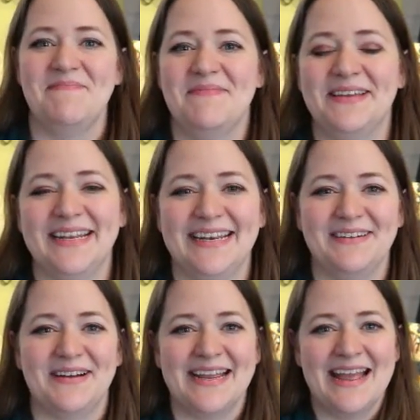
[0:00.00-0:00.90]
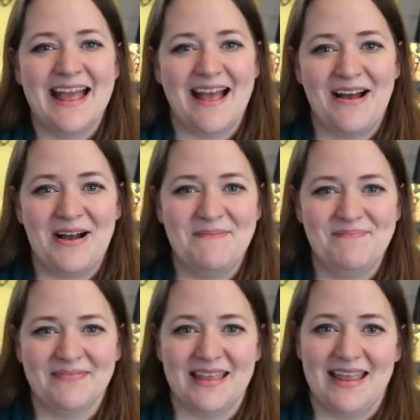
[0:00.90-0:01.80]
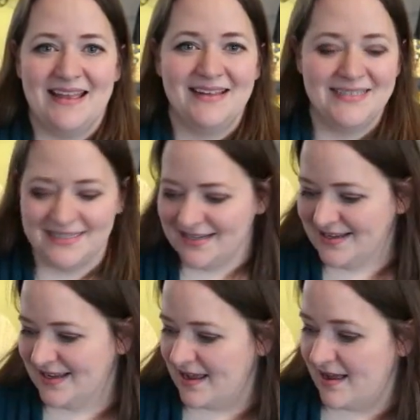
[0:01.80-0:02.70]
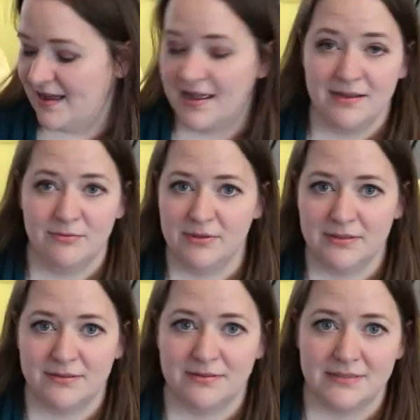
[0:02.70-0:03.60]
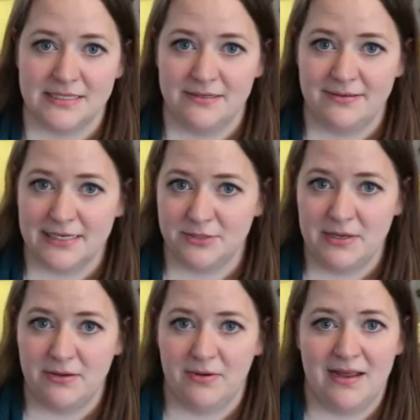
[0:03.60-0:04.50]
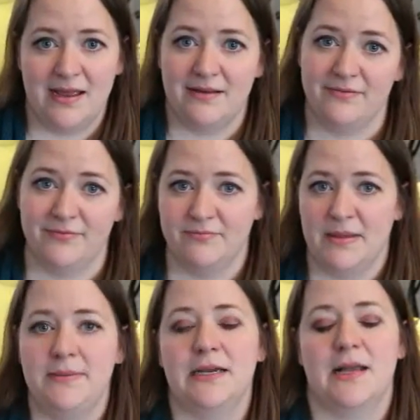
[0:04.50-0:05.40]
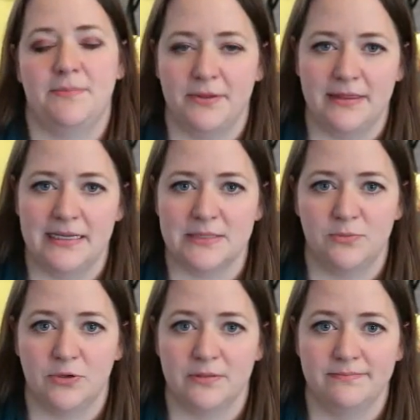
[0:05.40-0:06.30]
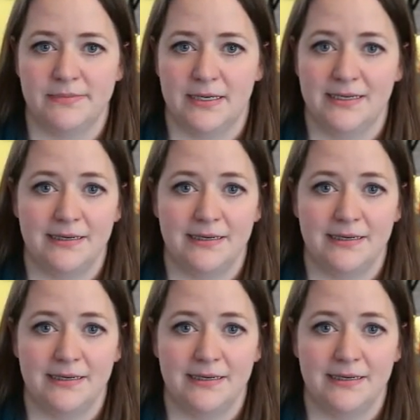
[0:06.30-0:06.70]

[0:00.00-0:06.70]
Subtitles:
But anyway, I will see you next week when I have maybe a couple things more done,